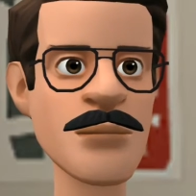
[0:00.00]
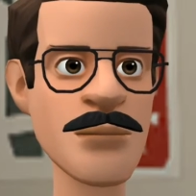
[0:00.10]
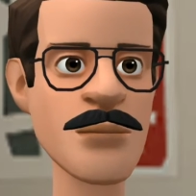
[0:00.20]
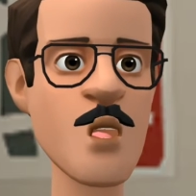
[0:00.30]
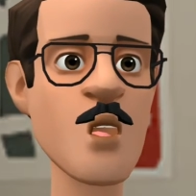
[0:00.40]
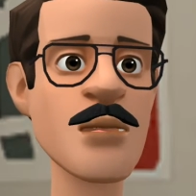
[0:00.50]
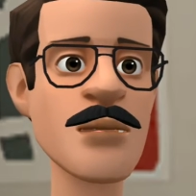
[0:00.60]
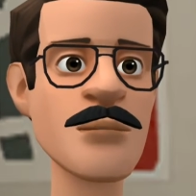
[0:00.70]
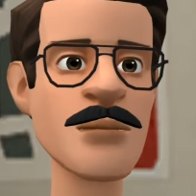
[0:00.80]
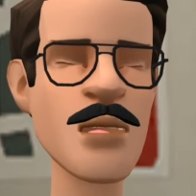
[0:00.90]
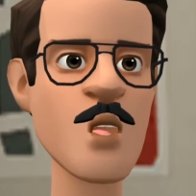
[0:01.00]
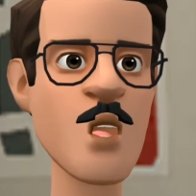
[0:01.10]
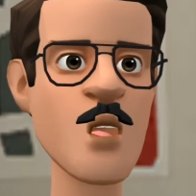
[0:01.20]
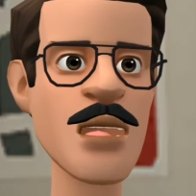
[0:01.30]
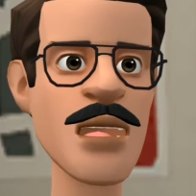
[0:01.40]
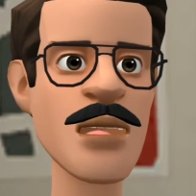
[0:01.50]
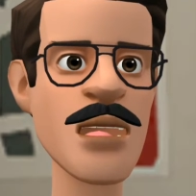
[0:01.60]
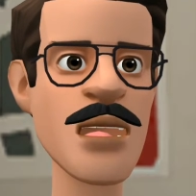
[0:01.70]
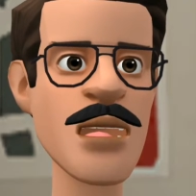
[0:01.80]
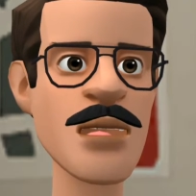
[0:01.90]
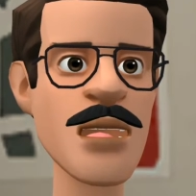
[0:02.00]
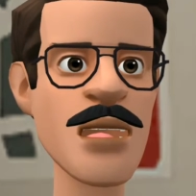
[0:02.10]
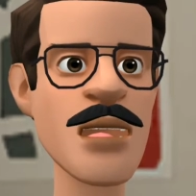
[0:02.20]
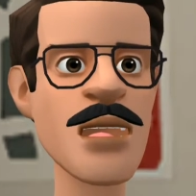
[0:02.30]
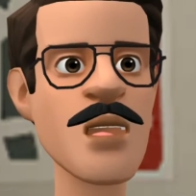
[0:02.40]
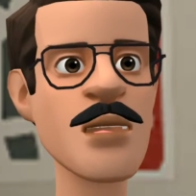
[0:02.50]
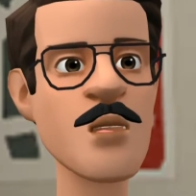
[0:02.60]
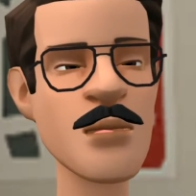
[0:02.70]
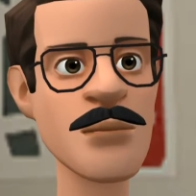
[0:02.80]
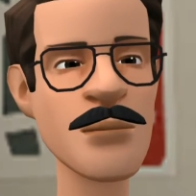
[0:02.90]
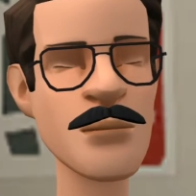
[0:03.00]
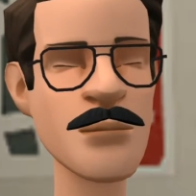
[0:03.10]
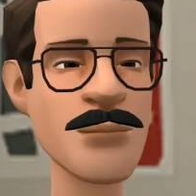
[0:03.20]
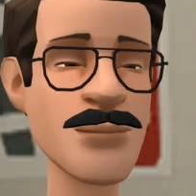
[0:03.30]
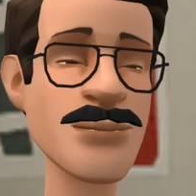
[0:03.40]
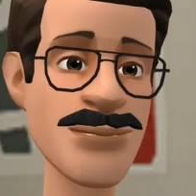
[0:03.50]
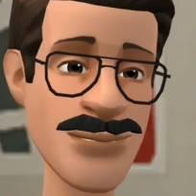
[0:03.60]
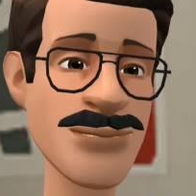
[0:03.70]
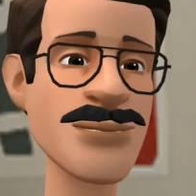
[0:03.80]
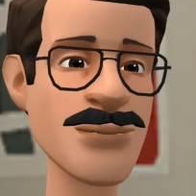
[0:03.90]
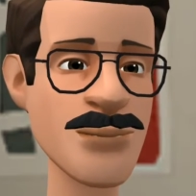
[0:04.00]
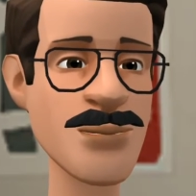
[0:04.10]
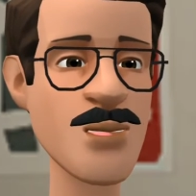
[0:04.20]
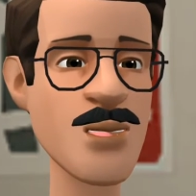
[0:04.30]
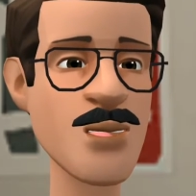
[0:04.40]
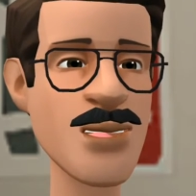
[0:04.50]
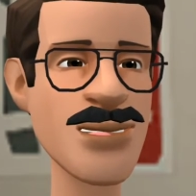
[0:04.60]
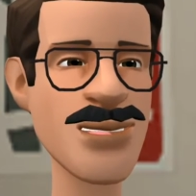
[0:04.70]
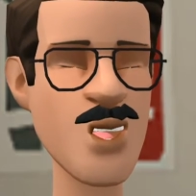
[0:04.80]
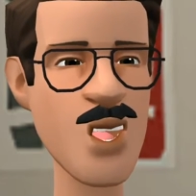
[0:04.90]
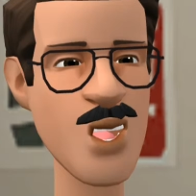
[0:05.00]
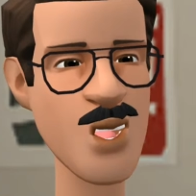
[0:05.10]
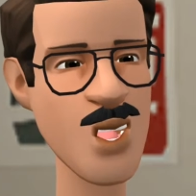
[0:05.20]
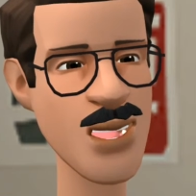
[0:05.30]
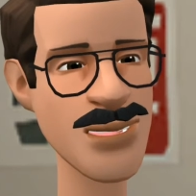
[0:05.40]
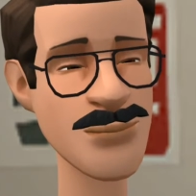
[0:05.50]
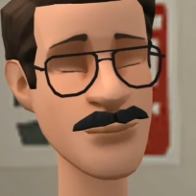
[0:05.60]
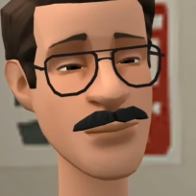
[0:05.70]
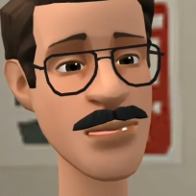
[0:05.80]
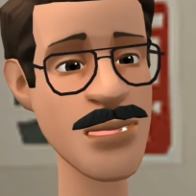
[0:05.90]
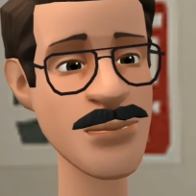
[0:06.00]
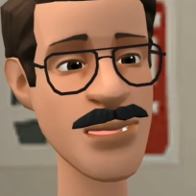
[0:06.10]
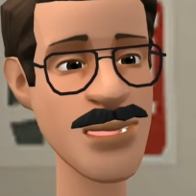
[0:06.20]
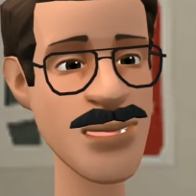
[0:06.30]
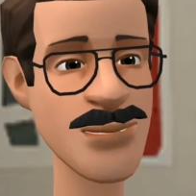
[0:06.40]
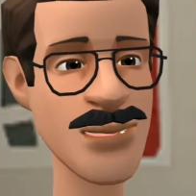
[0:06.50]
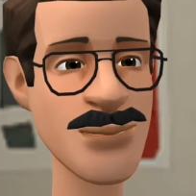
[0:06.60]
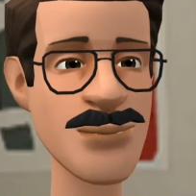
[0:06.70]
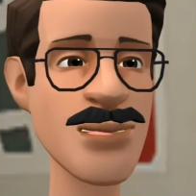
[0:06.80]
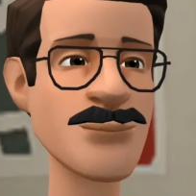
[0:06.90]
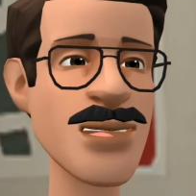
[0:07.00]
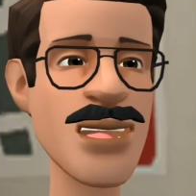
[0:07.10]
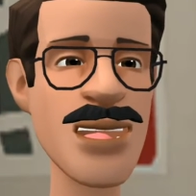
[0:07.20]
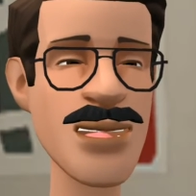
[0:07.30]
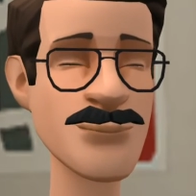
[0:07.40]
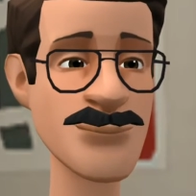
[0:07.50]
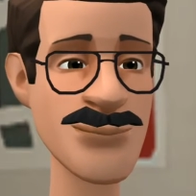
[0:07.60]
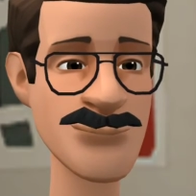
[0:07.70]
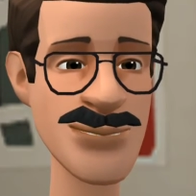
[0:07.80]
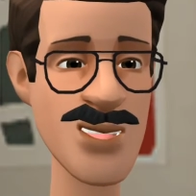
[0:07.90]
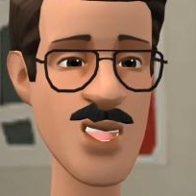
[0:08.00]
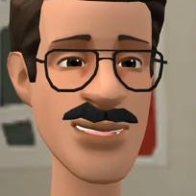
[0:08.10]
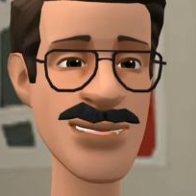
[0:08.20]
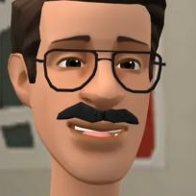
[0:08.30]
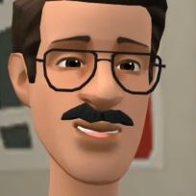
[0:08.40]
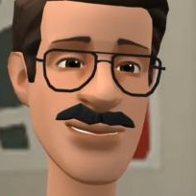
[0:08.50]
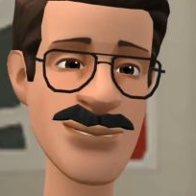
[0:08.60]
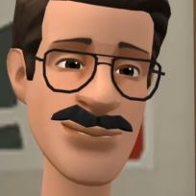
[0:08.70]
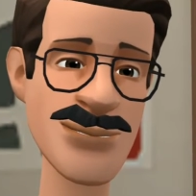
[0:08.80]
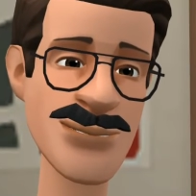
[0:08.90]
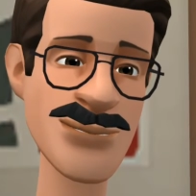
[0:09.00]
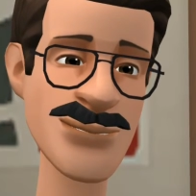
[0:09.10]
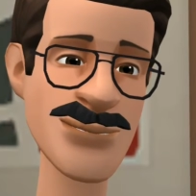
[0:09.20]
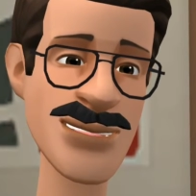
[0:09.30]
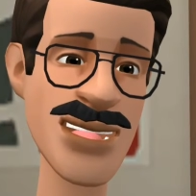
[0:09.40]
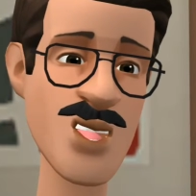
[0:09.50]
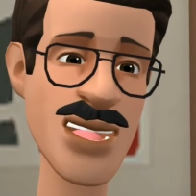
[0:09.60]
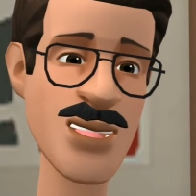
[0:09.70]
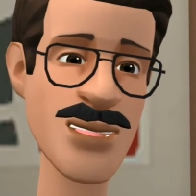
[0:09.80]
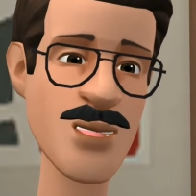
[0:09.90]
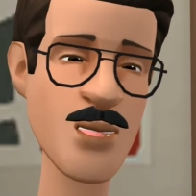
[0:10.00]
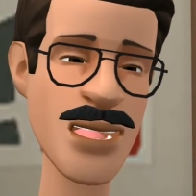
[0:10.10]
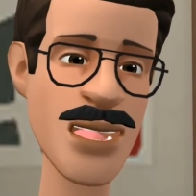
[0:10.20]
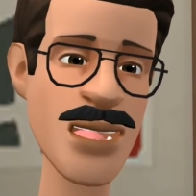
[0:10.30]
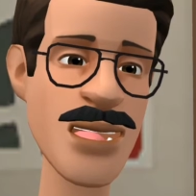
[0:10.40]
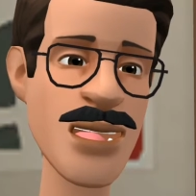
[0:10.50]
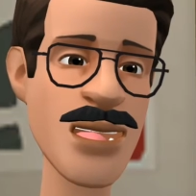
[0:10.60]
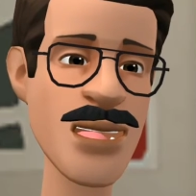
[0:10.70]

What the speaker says: are you able to see here on the side you can see that one. All non-zero digits are significant. So in the above example, 2, 3, 0 and 8 are significant.